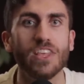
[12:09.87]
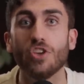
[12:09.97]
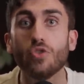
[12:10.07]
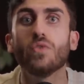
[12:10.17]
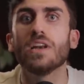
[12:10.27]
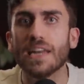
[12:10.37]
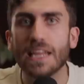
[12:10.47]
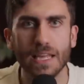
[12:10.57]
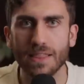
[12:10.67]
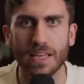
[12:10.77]
that you
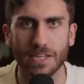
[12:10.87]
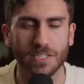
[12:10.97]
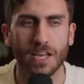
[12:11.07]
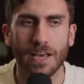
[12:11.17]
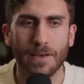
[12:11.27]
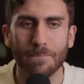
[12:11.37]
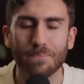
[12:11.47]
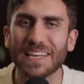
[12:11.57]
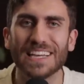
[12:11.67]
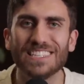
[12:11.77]
need need this,
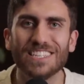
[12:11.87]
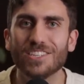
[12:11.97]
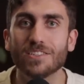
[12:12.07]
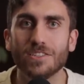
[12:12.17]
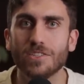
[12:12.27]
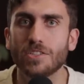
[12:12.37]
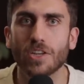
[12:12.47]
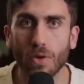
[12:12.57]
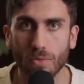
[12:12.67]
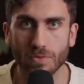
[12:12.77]
because you just
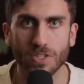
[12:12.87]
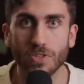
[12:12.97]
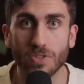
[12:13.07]
don't.